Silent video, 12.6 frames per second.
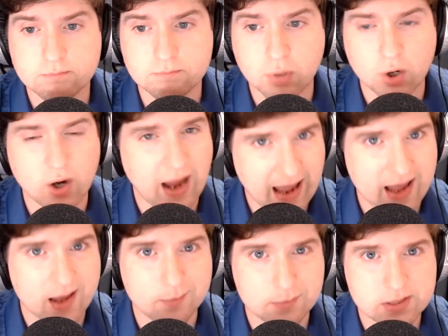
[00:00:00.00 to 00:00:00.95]

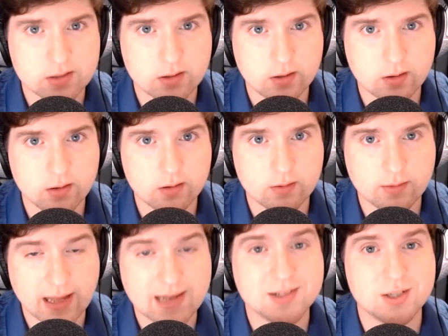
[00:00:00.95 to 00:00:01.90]
Perhaps
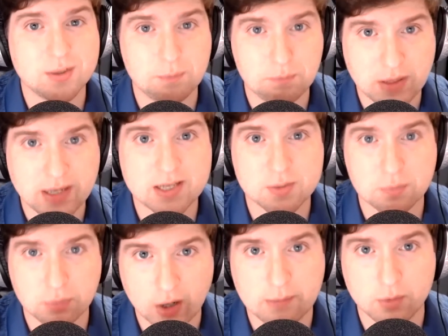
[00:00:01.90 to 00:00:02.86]
that's the biggest
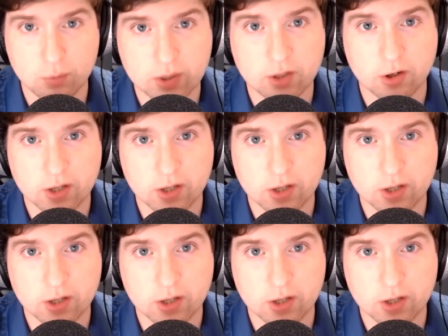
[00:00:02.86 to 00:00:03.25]
problem with our